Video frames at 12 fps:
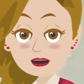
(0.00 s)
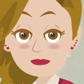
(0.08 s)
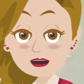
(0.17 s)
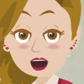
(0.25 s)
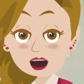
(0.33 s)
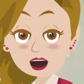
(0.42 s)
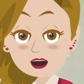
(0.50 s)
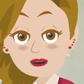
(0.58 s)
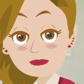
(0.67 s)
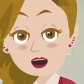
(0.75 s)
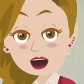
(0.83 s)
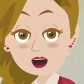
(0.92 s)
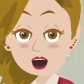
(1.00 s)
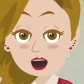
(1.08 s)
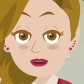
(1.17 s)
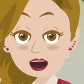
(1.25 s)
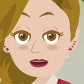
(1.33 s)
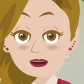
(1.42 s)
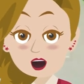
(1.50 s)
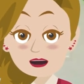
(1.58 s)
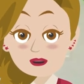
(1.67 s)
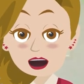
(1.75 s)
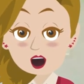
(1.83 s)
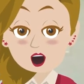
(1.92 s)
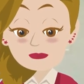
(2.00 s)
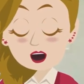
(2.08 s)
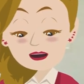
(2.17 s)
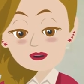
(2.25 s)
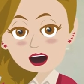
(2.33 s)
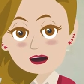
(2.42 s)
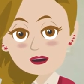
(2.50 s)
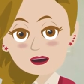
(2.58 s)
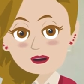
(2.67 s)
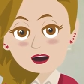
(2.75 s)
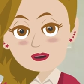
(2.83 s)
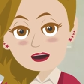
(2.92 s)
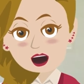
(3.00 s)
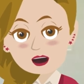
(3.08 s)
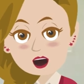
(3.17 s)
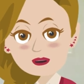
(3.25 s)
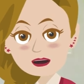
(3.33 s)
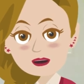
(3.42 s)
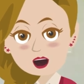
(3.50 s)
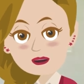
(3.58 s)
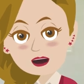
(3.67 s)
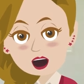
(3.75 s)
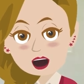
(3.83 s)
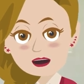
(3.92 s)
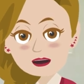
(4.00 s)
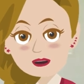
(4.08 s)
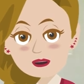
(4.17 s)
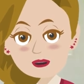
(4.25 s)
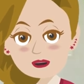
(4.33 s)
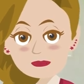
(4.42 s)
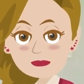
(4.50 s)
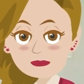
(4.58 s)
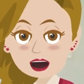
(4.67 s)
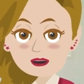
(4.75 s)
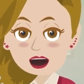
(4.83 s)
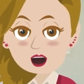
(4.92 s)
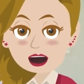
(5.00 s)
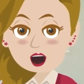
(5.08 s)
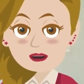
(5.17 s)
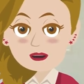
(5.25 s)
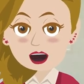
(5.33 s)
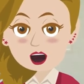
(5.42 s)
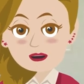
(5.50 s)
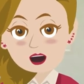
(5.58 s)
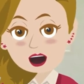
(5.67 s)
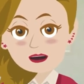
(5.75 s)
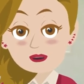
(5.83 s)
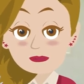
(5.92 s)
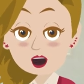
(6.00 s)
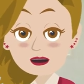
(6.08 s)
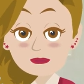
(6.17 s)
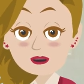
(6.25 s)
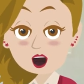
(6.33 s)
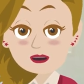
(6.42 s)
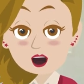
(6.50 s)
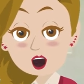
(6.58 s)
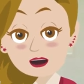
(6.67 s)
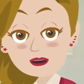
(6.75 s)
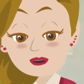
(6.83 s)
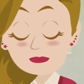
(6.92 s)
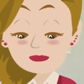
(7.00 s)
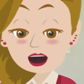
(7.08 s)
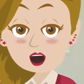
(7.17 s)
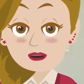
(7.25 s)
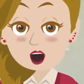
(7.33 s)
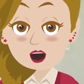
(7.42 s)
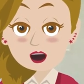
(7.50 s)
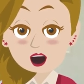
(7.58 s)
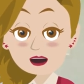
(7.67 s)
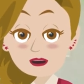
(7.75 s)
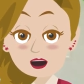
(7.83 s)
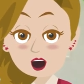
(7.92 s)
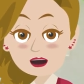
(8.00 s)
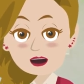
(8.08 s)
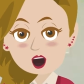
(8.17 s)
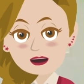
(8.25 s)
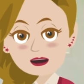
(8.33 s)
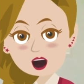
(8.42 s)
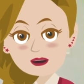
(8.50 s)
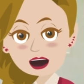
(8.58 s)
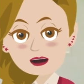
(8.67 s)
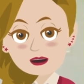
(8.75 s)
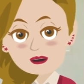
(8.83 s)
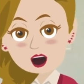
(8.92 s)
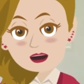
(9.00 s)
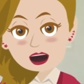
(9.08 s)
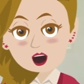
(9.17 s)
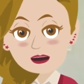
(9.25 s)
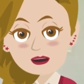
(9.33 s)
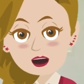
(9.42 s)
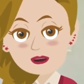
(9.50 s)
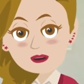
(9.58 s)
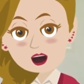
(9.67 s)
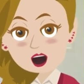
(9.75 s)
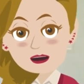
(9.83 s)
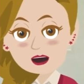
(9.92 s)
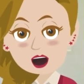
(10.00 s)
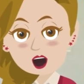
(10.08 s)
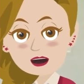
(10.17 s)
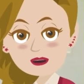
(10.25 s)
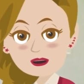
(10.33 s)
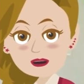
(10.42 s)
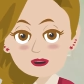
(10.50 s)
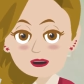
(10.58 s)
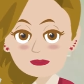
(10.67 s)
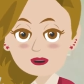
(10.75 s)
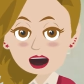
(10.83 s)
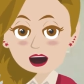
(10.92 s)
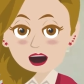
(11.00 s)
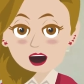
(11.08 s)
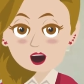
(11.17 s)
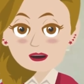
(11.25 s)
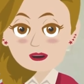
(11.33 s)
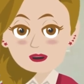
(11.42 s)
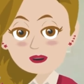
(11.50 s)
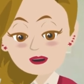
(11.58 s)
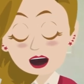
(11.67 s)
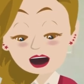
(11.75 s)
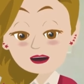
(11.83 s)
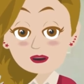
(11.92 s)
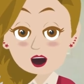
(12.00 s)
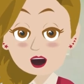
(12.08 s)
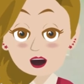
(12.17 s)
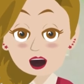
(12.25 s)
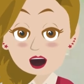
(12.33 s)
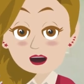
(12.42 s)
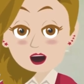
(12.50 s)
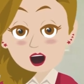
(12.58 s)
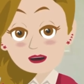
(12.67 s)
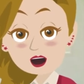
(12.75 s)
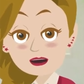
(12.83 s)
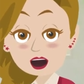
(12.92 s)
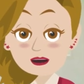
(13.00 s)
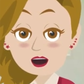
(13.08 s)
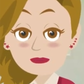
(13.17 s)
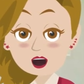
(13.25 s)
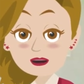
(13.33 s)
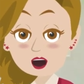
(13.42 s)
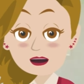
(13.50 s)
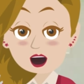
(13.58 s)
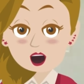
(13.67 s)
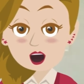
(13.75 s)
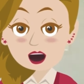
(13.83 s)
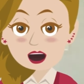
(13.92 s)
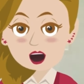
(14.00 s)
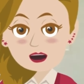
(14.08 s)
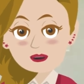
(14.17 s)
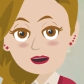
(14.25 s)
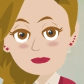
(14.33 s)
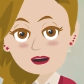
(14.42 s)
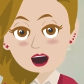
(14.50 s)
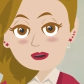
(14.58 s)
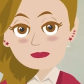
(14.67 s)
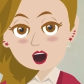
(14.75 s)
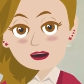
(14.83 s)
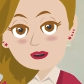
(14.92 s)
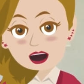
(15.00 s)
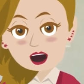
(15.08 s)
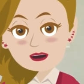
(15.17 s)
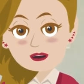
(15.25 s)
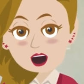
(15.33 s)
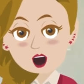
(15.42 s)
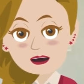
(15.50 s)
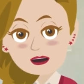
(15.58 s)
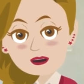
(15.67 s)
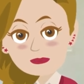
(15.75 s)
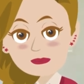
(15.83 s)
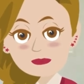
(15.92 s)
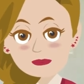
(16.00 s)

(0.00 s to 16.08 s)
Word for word: You are non-physical energy focused within a physical body. And so there are two aspects of you that are converging here and that convergence will be more often while we are together. It will be more deeply felt by you.